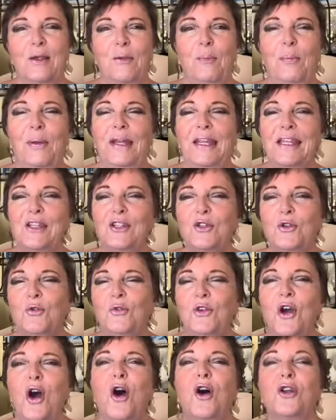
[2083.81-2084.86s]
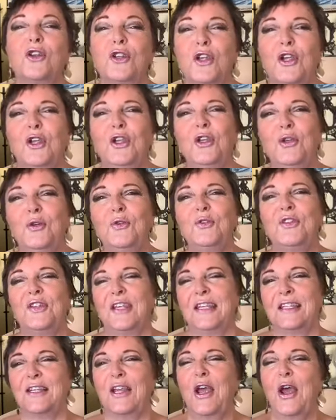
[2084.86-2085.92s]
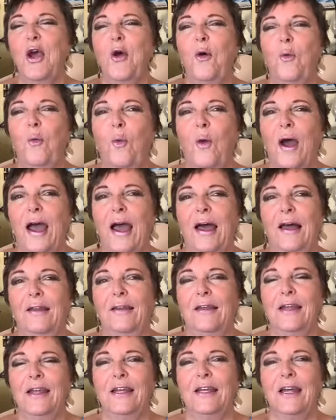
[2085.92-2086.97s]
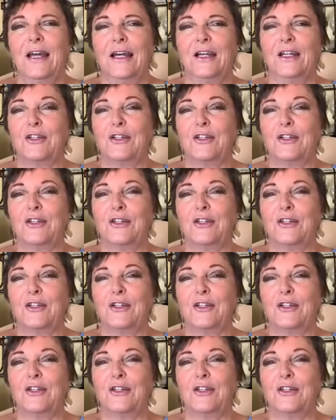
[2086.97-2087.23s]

please do not use this while uh,